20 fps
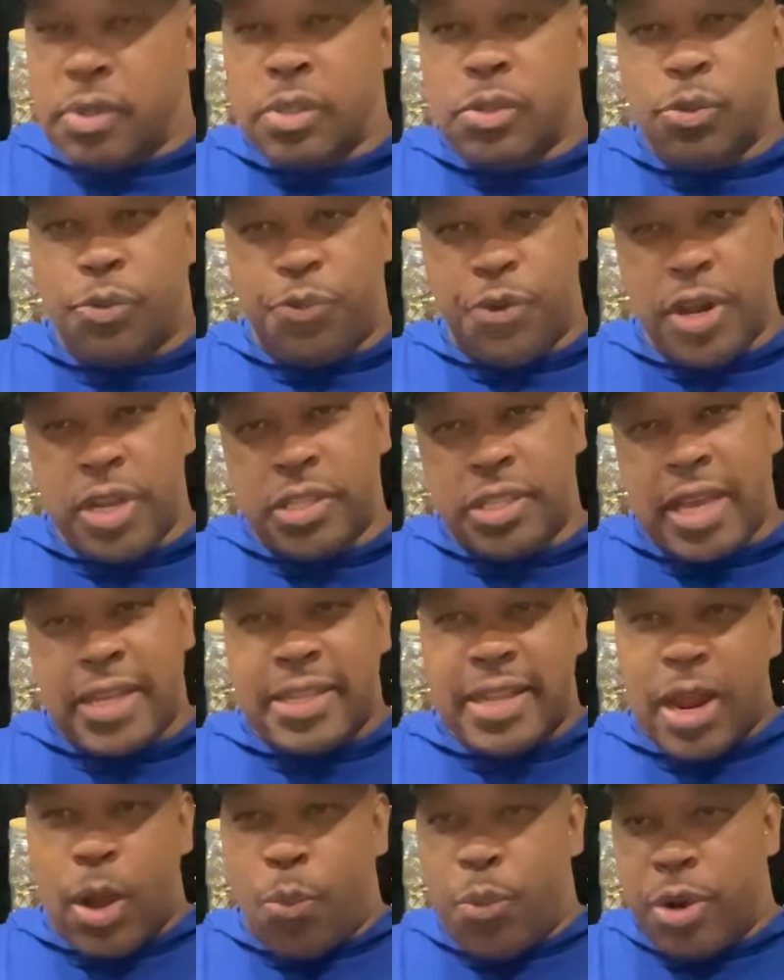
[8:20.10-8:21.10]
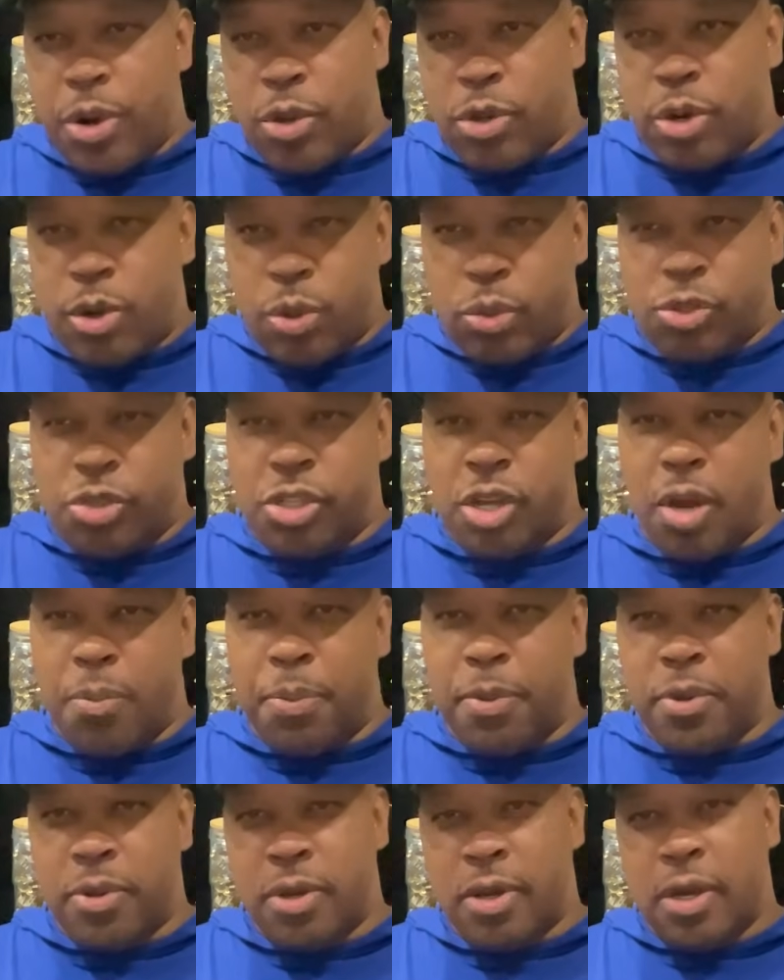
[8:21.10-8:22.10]
Finished that, I went on a No
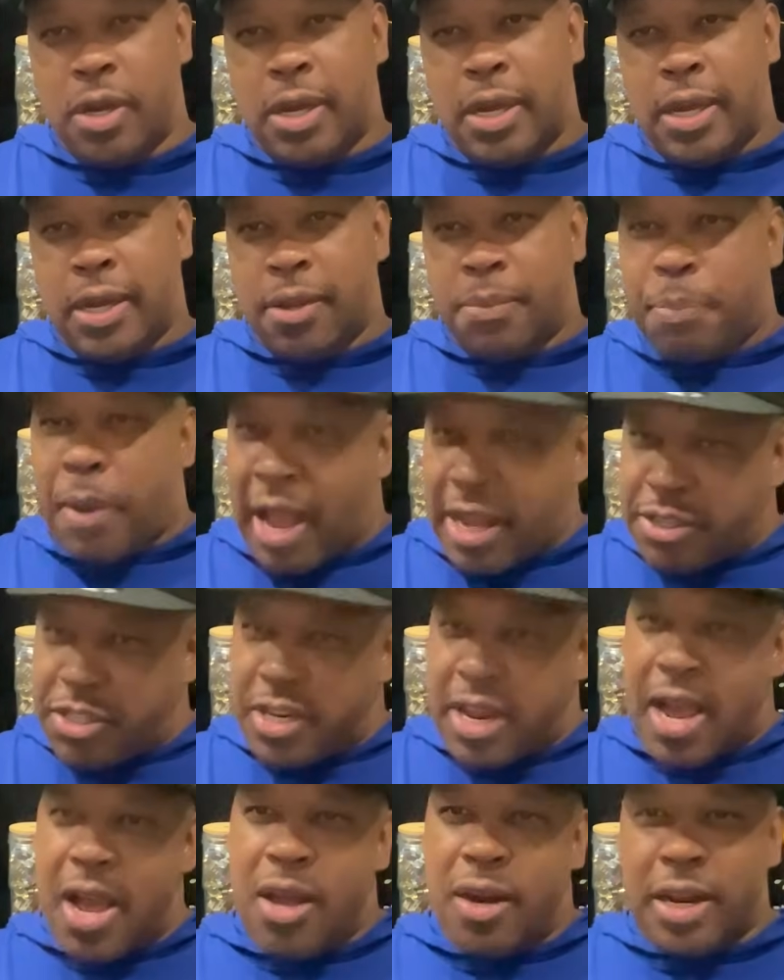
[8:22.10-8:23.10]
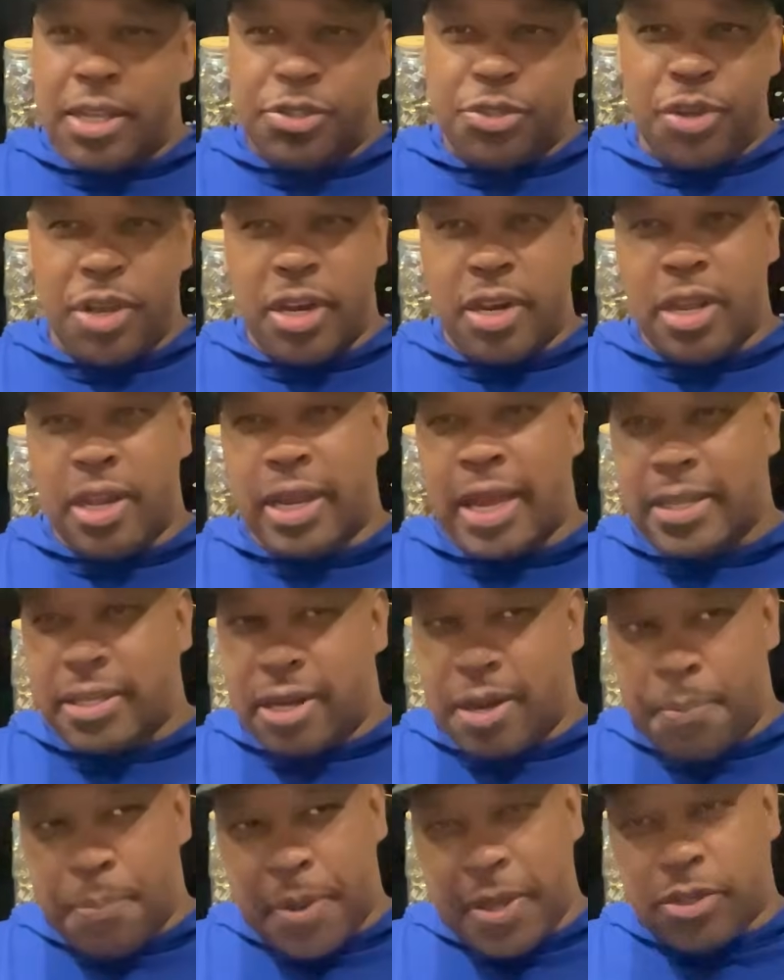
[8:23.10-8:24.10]
Jumper, patch it down, let you in there, got the
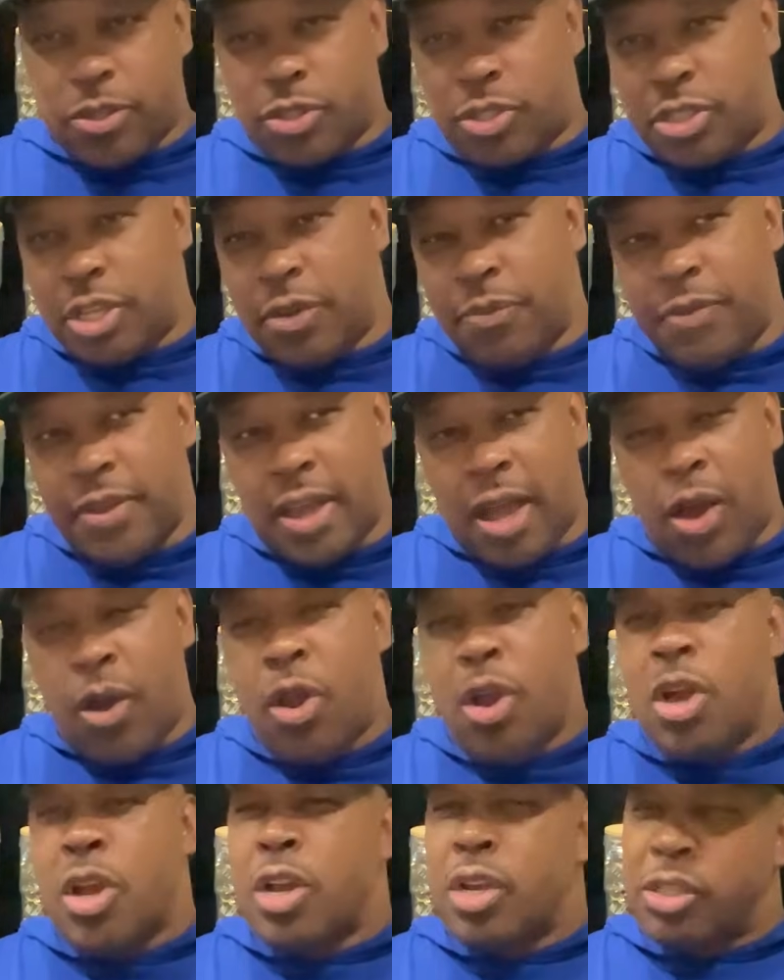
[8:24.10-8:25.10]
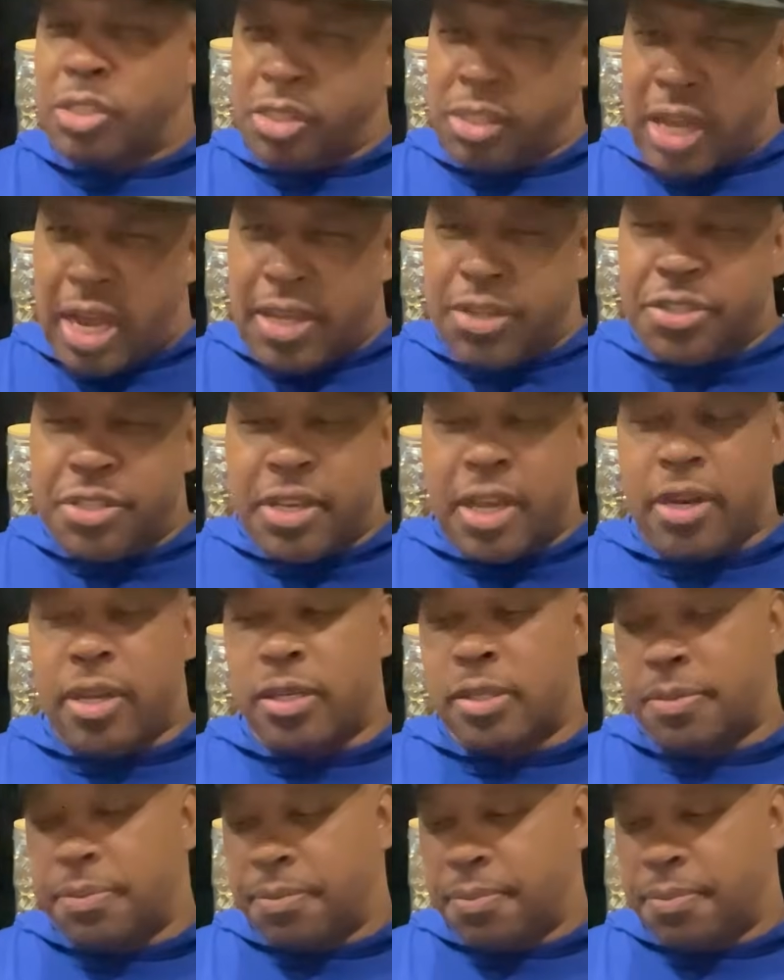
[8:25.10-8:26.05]
little big TV out. It's a nice setup.